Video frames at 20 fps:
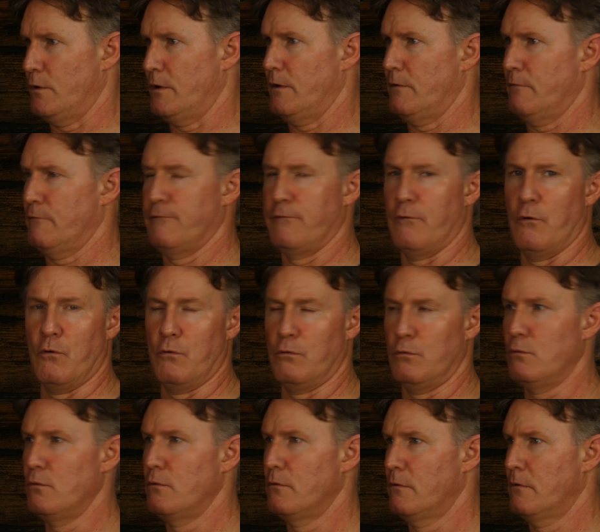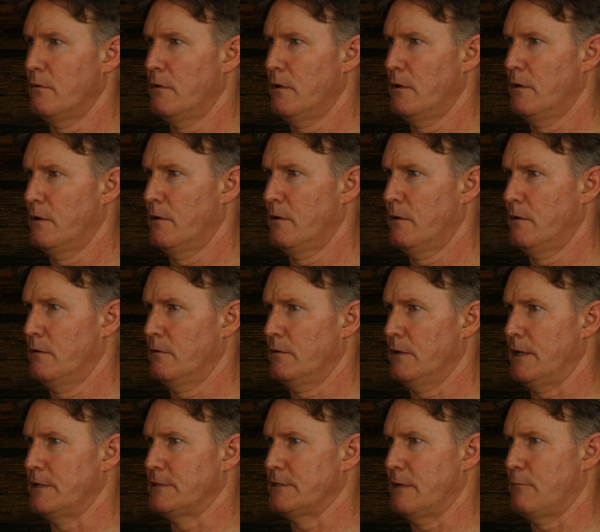fall,
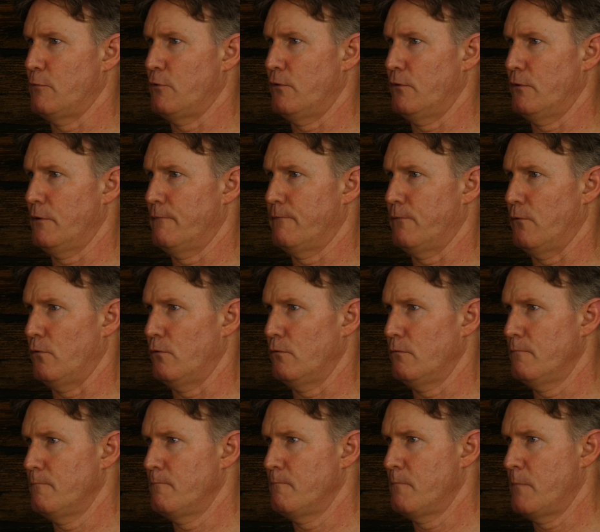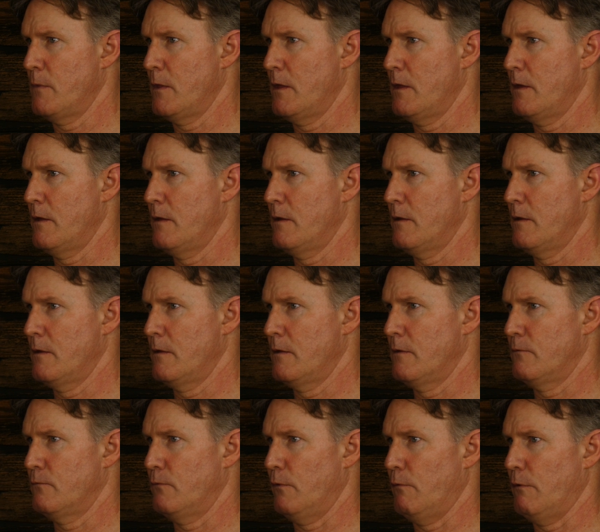late summer, early fall.
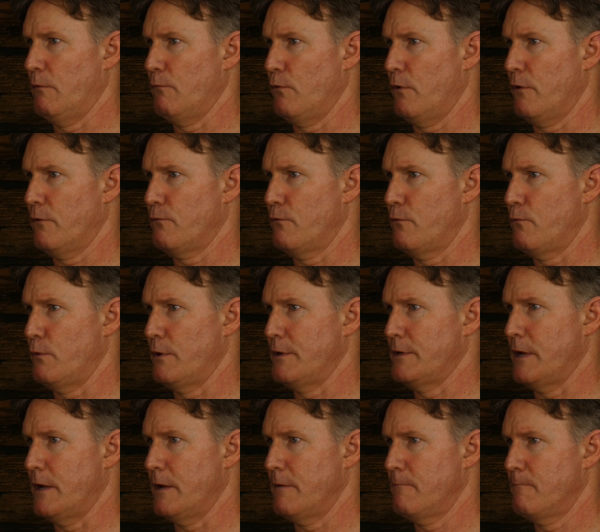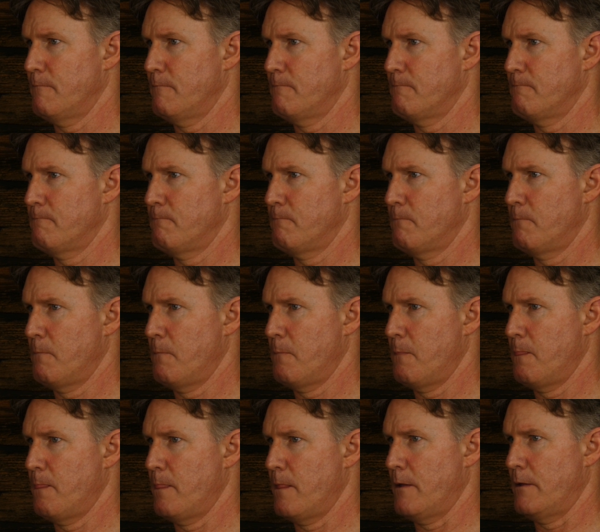We went right through winter,
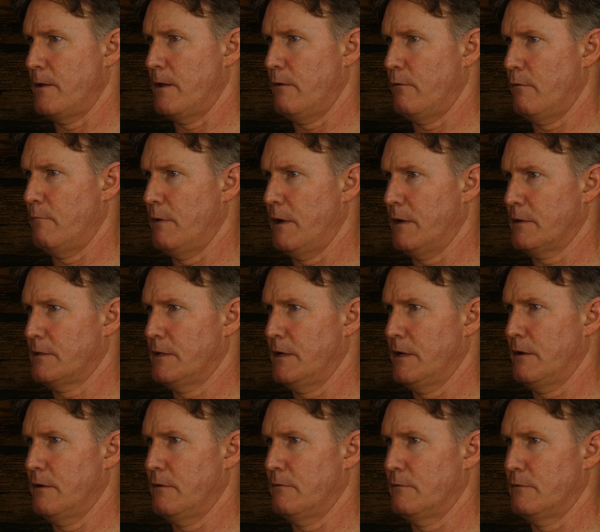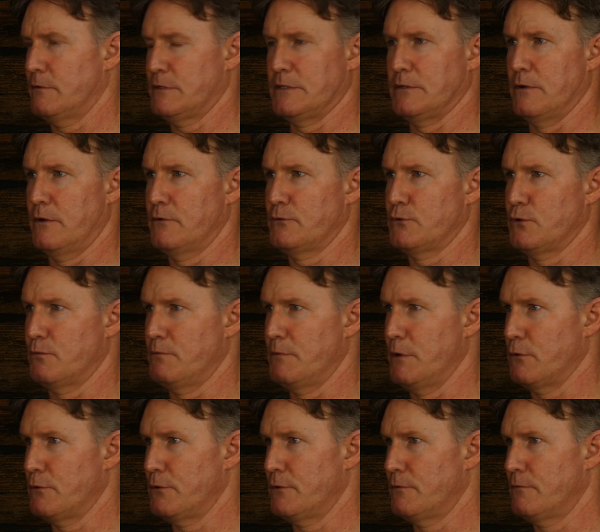and now we're back there, and the snow's all
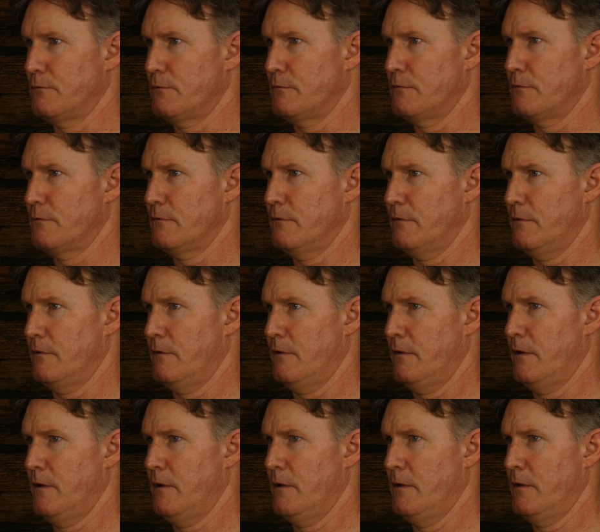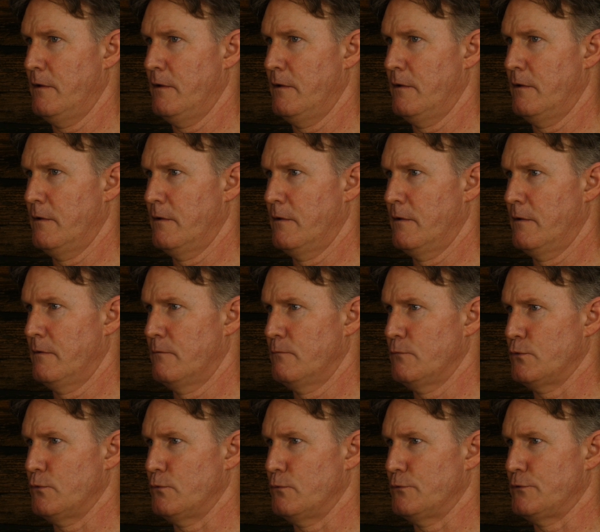melted. I'm
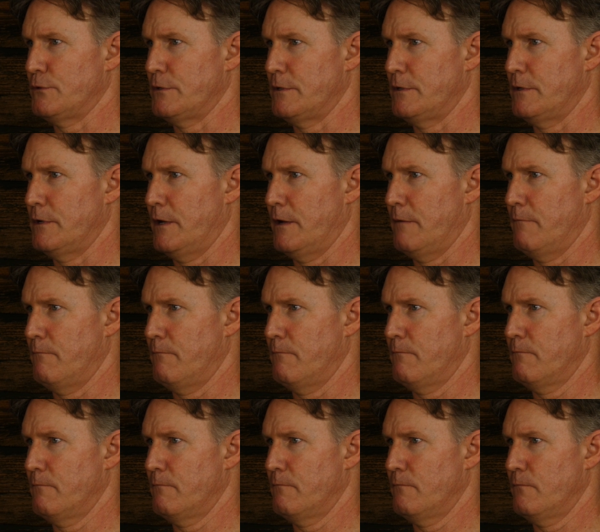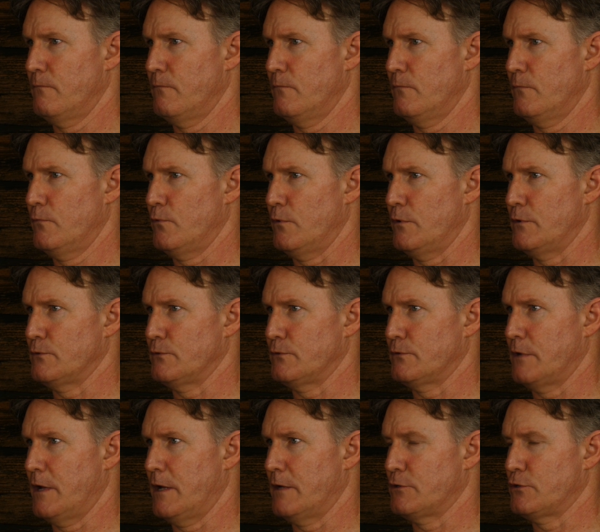sure we'll see the trees will
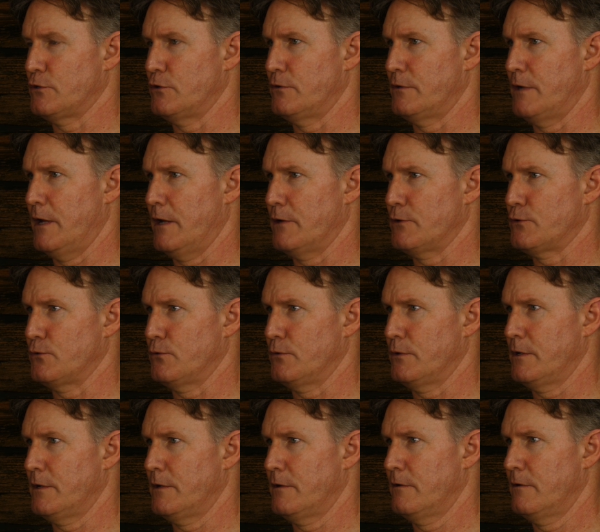start shooting out shortly.